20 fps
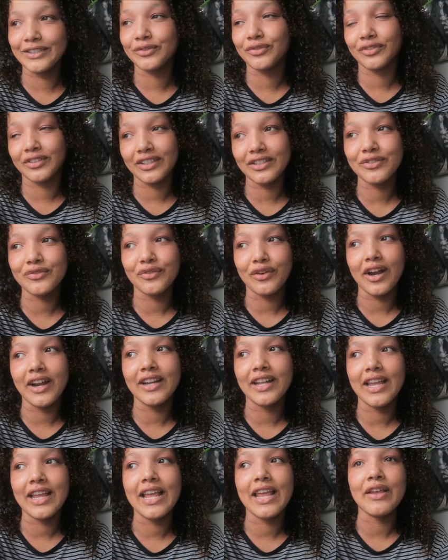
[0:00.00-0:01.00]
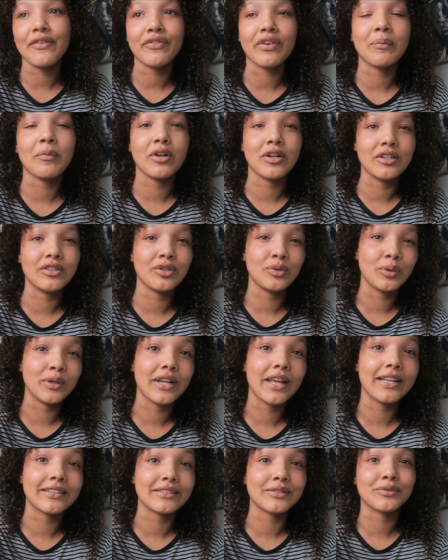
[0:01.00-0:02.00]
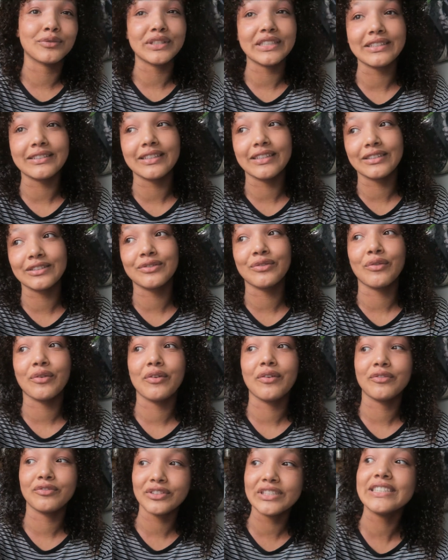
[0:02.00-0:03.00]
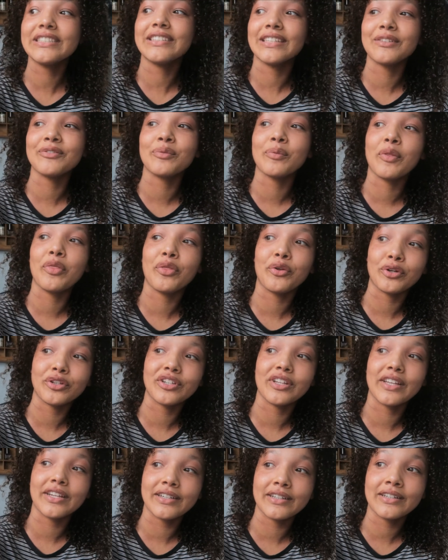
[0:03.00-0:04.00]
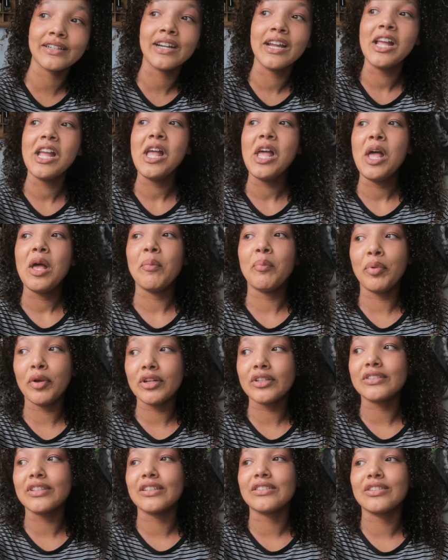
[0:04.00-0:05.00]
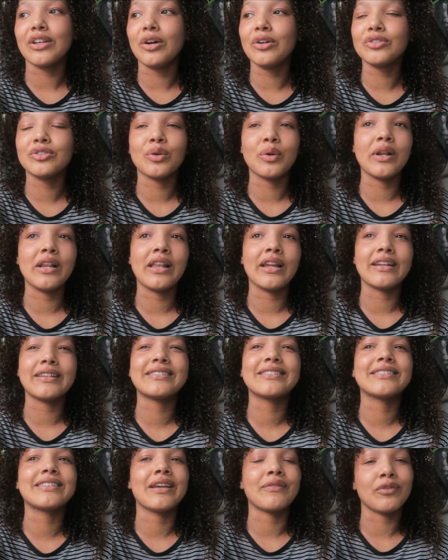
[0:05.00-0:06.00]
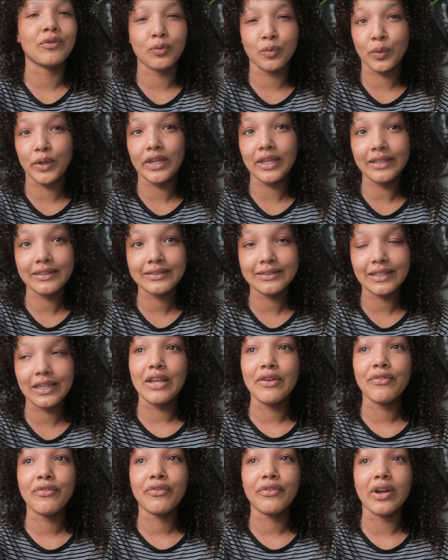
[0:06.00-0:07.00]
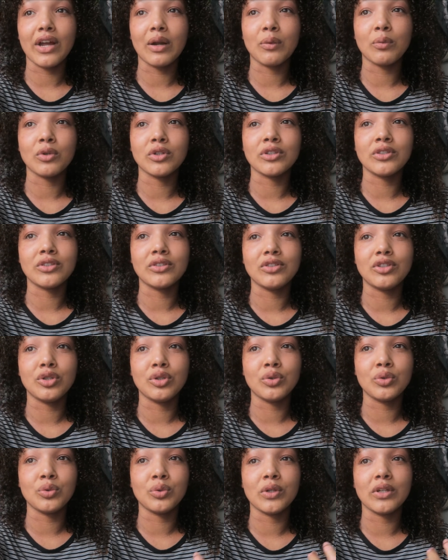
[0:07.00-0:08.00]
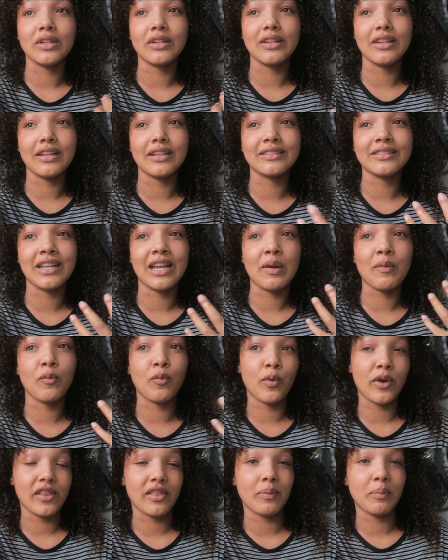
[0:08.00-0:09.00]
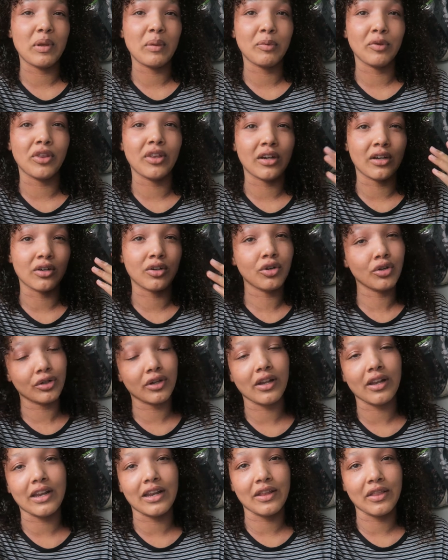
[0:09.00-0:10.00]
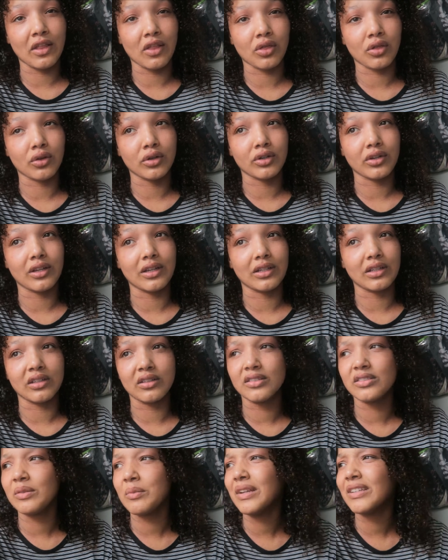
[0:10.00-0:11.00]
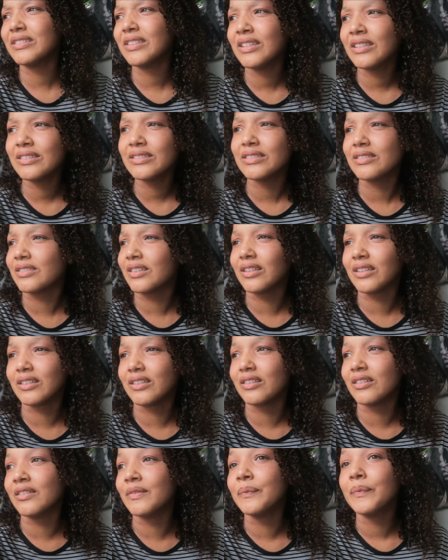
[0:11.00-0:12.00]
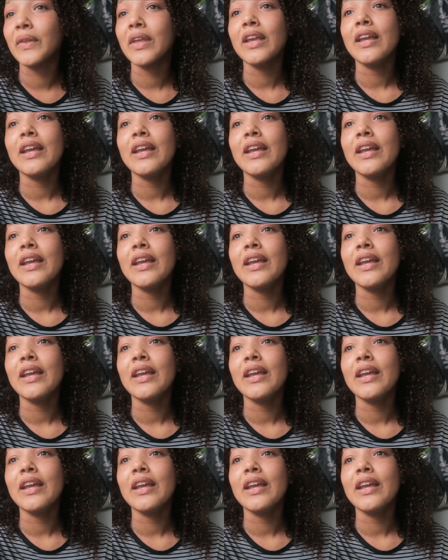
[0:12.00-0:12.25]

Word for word: it's this friday if i'm gonna do it as a resit resit from the third year but it's also in like seven weeks if i would do the exam with people that are currently in the third year does it make sense not at all